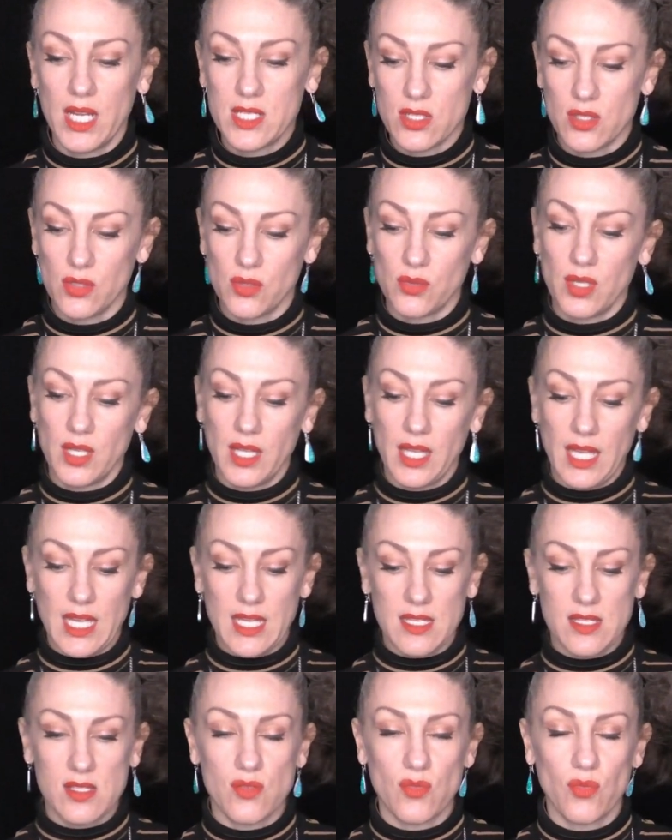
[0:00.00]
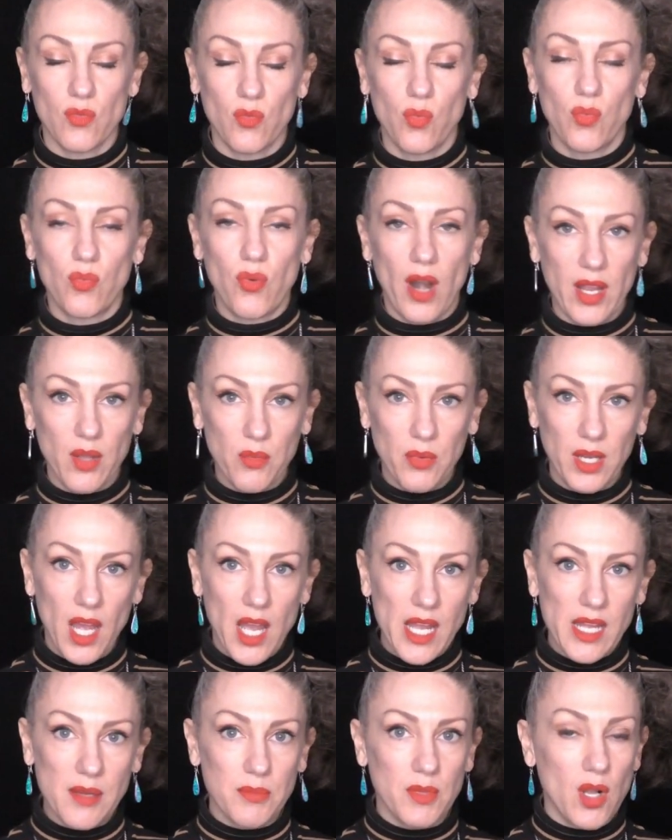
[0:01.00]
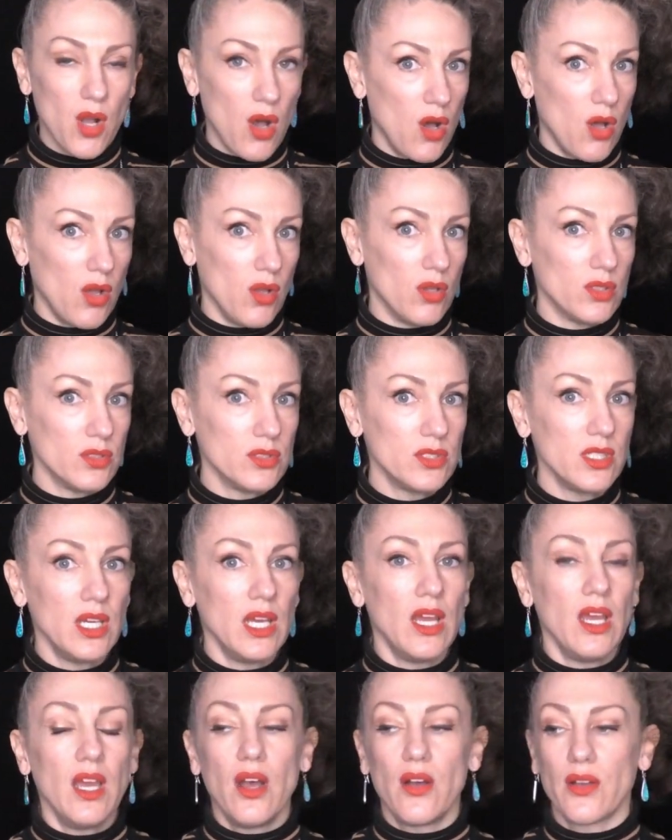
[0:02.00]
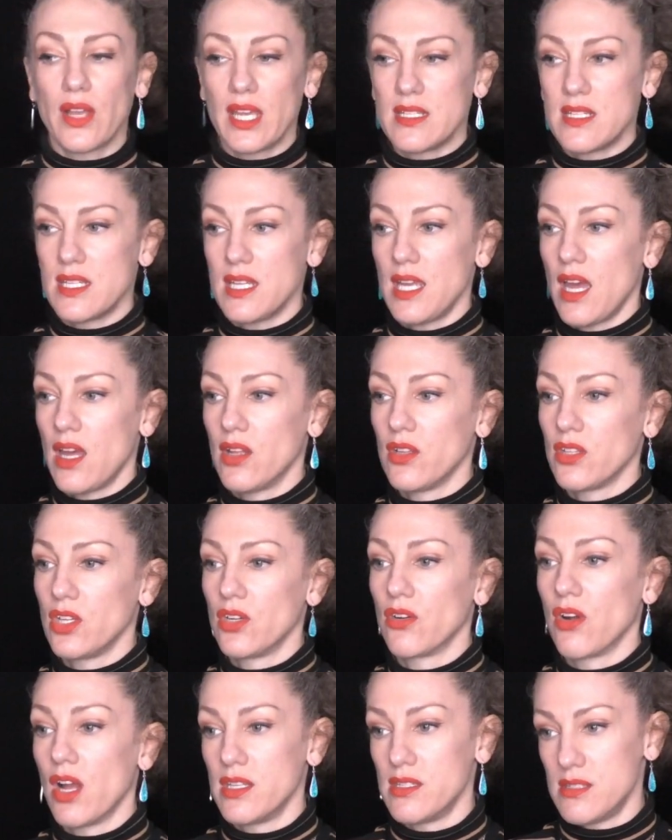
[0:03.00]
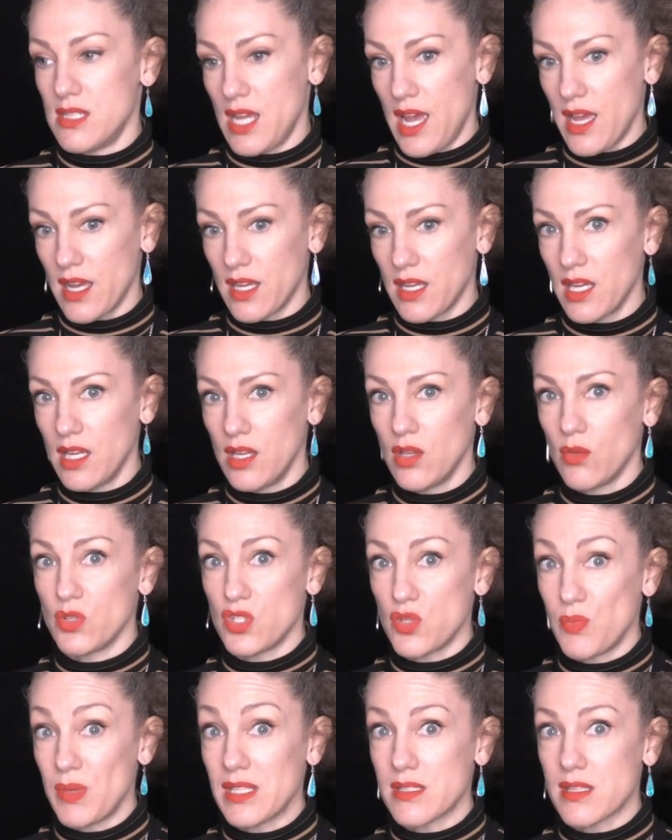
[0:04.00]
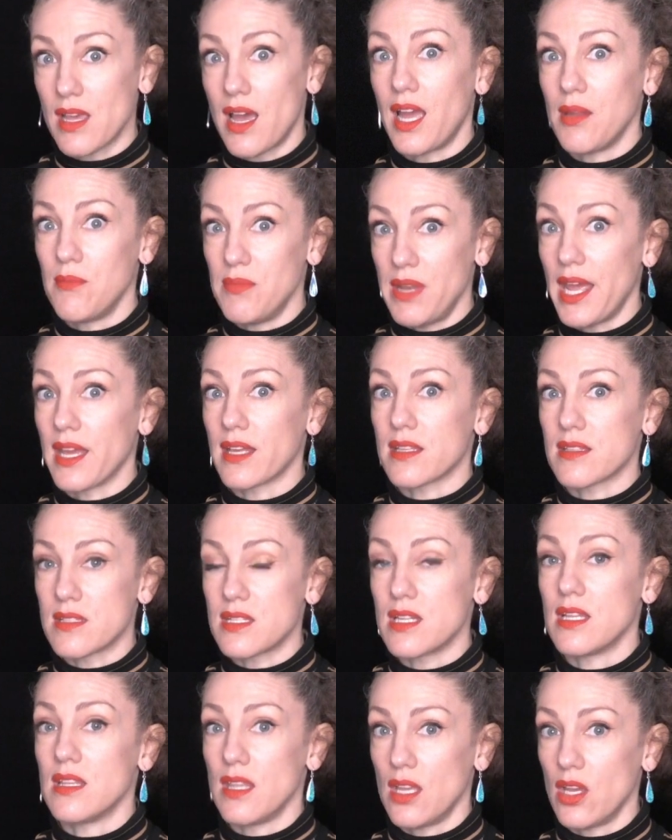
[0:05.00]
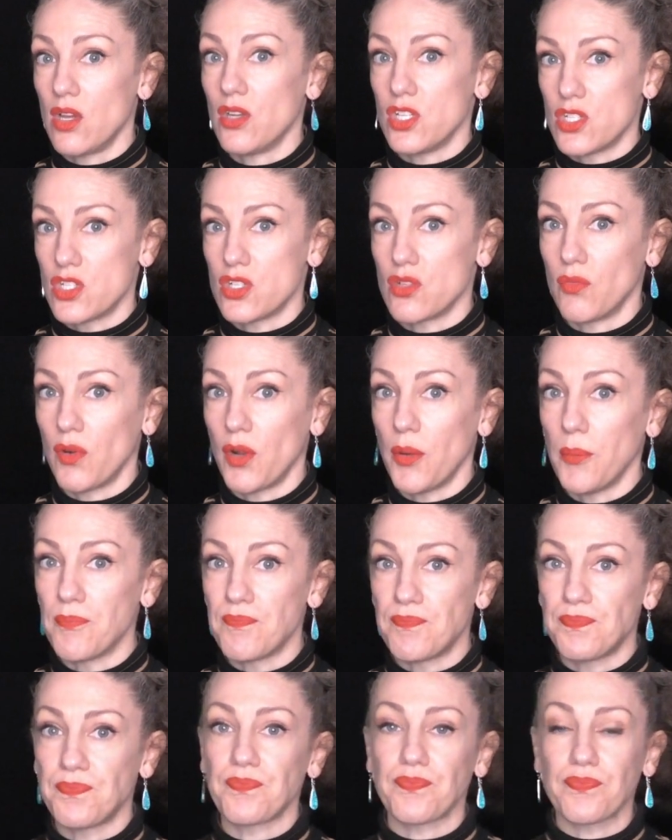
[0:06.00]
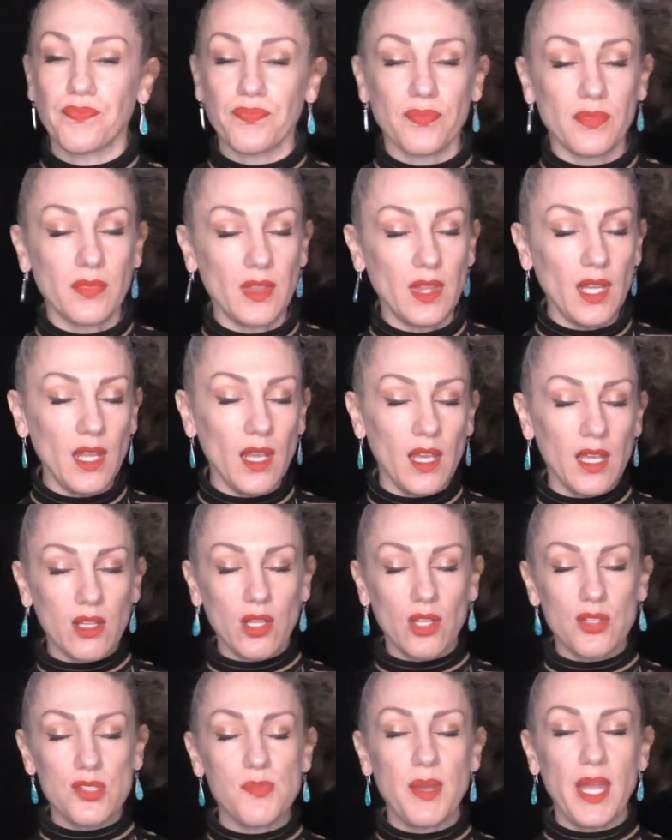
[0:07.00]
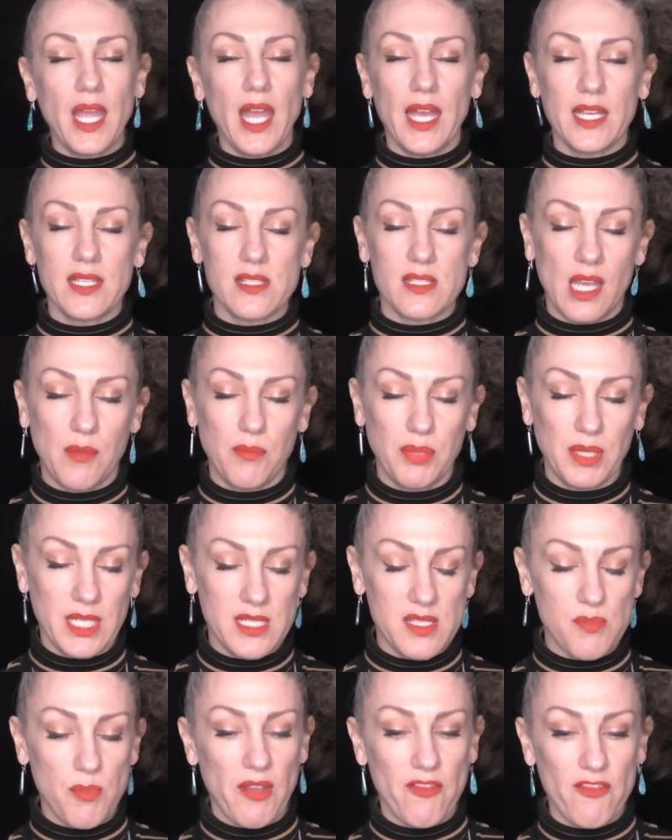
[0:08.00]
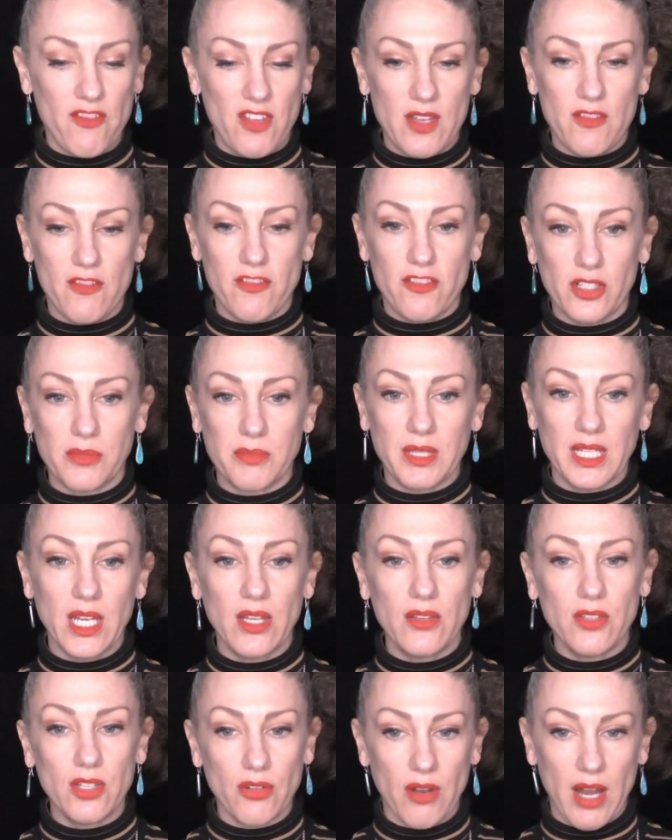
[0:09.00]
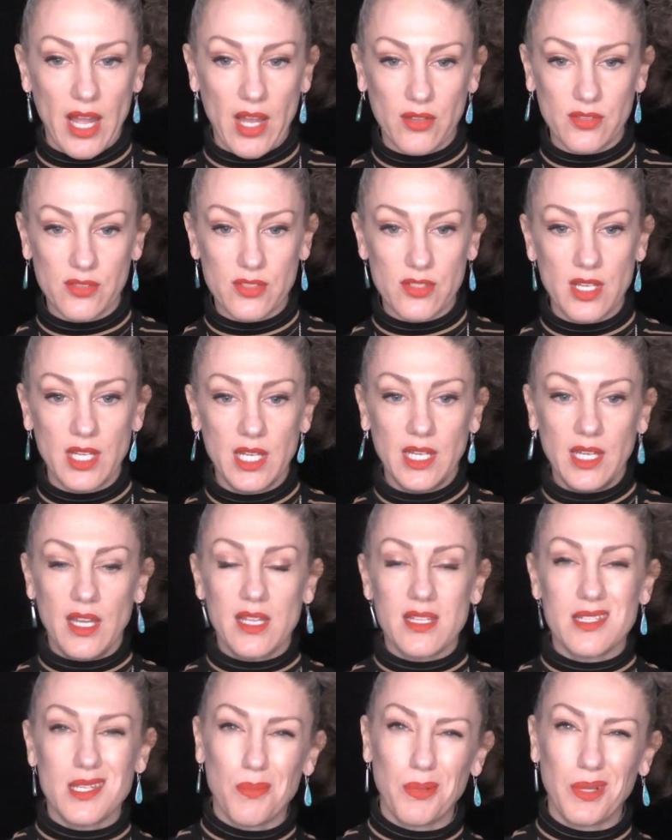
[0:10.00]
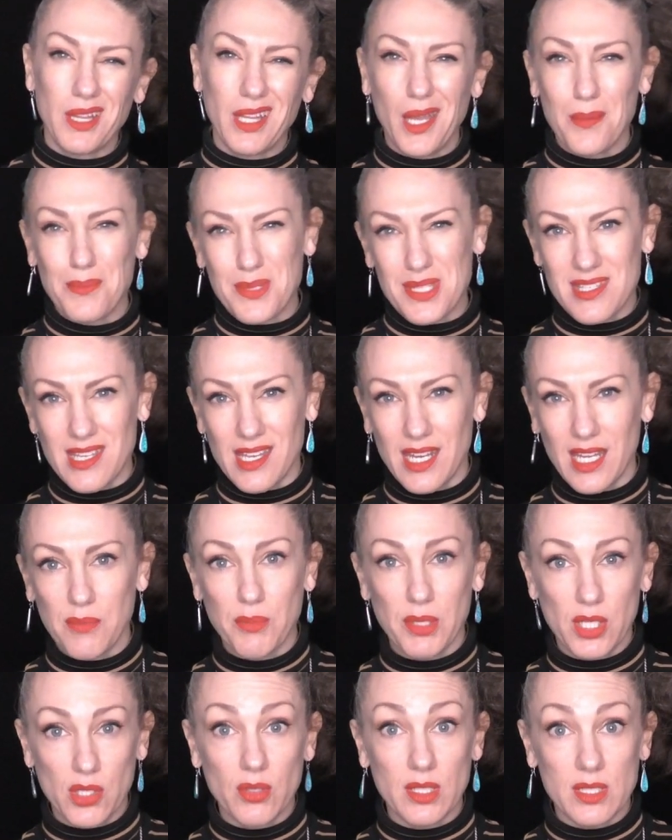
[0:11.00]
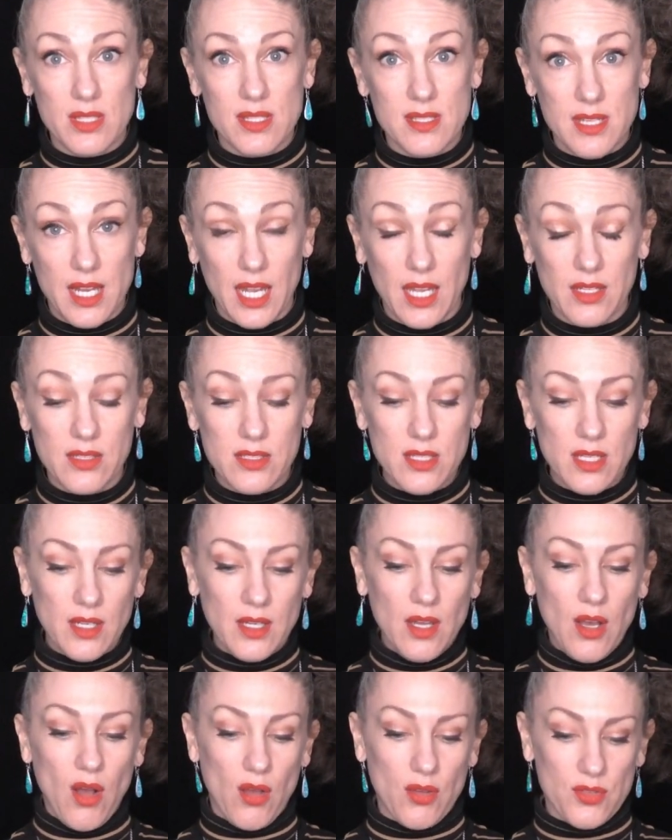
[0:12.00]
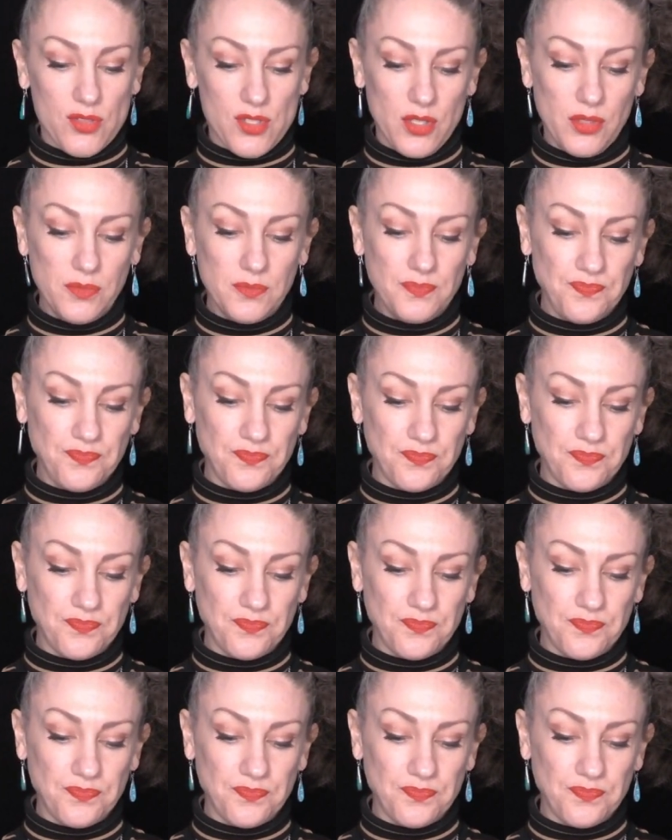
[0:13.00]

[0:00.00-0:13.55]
I do is right when I am called, okay, Tielle, you're on deck, which means I'm next in the audition room. I close my eyes, I place my feet firmly on the ground. Typically I'm sitting, but you can stand also.